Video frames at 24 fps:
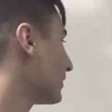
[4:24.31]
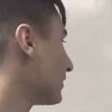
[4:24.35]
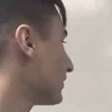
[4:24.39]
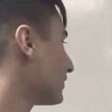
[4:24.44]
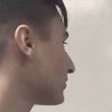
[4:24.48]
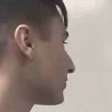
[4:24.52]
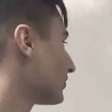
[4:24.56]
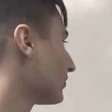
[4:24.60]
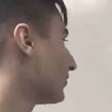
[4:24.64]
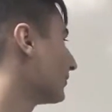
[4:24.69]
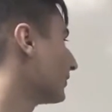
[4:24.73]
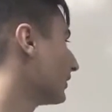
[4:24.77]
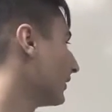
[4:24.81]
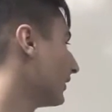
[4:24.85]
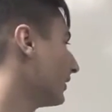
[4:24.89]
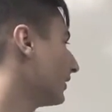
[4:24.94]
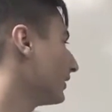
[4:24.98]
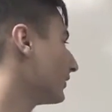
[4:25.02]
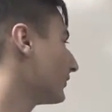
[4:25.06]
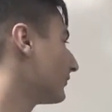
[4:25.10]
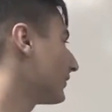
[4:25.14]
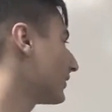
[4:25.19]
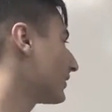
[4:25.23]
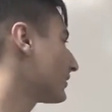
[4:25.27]
So
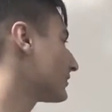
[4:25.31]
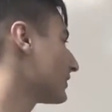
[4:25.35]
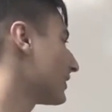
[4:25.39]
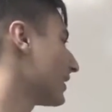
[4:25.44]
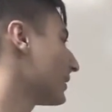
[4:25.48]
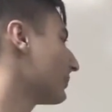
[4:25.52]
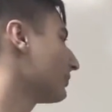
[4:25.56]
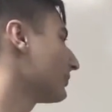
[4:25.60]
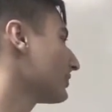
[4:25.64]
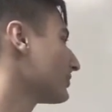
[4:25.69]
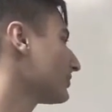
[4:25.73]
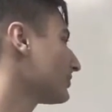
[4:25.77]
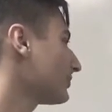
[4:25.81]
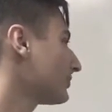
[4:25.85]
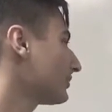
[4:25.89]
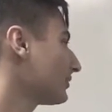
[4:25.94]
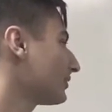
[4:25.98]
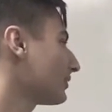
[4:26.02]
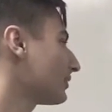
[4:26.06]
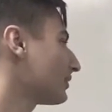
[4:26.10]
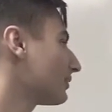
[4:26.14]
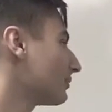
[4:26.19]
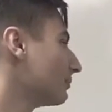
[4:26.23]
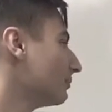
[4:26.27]
a affects the amplitude,
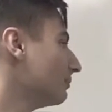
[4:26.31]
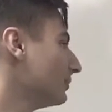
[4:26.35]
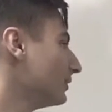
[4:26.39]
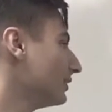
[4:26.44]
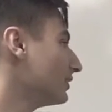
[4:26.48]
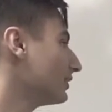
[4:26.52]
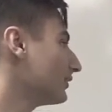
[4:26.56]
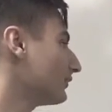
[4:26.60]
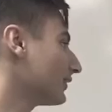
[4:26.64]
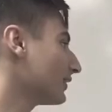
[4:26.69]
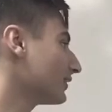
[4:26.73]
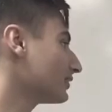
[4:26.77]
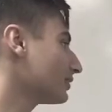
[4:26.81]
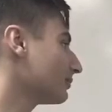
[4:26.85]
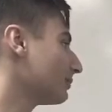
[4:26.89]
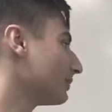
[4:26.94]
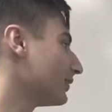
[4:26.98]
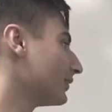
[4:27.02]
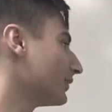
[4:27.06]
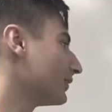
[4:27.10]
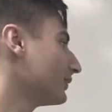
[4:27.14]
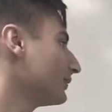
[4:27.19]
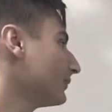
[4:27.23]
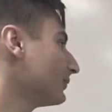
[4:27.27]
b affects the
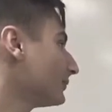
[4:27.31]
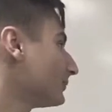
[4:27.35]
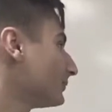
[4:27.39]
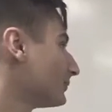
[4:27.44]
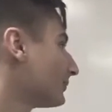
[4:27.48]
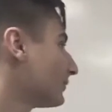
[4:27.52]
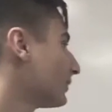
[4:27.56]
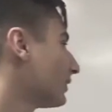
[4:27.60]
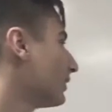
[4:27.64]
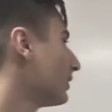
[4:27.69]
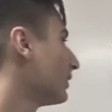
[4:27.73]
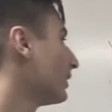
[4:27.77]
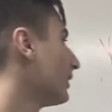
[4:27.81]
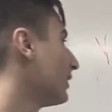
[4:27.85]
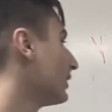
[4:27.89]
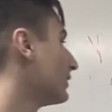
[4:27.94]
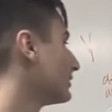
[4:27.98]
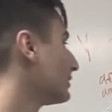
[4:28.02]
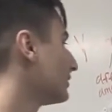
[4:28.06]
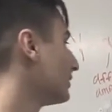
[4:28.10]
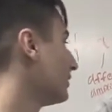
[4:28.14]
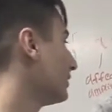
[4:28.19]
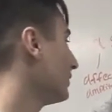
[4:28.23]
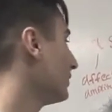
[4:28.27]
period, and
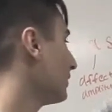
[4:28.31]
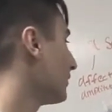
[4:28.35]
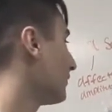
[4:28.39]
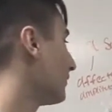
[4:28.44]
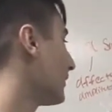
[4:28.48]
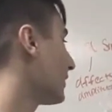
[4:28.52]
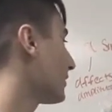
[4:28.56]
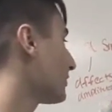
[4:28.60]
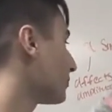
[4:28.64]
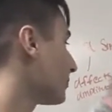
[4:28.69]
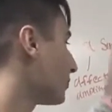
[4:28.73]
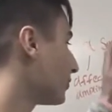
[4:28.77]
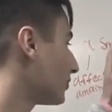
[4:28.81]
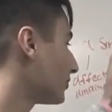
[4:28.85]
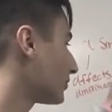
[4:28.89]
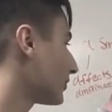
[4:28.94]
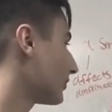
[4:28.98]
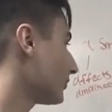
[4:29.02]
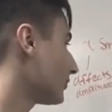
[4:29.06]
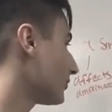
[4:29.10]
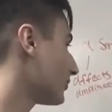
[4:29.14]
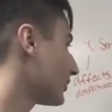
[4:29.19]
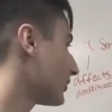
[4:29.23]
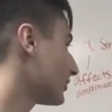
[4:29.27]
c affects
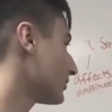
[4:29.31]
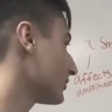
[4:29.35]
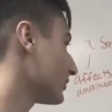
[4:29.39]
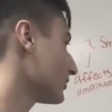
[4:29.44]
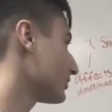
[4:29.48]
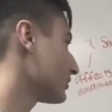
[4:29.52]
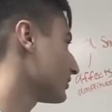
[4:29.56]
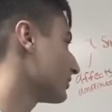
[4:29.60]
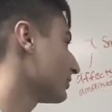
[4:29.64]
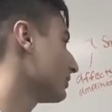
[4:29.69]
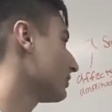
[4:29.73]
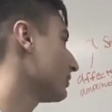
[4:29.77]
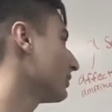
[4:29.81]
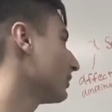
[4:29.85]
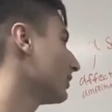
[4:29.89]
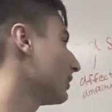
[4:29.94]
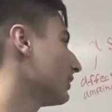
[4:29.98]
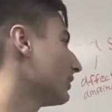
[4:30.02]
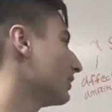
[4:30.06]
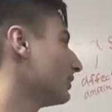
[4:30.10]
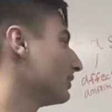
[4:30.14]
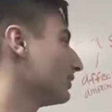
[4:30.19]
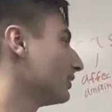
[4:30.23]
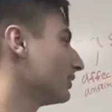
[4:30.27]
horizontal translation,
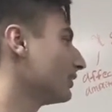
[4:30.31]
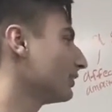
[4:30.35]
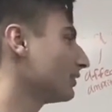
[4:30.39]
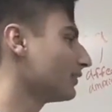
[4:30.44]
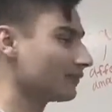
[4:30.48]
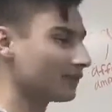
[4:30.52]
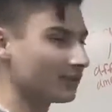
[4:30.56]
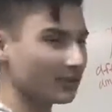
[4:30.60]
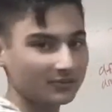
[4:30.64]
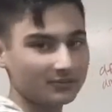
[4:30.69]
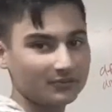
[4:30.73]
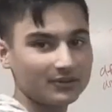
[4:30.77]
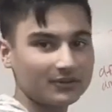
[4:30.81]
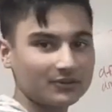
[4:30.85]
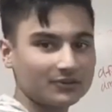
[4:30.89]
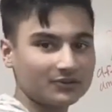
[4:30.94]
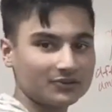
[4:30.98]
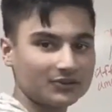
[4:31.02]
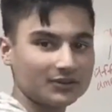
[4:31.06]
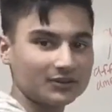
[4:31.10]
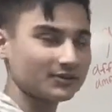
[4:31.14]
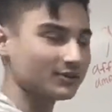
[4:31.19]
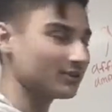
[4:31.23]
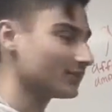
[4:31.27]
and then d affects vertical
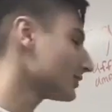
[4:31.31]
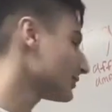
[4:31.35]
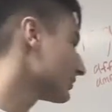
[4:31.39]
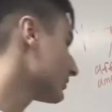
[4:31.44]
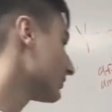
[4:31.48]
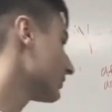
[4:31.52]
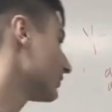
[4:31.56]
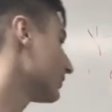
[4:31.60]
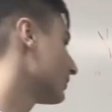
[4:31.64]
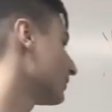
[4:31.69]
translation.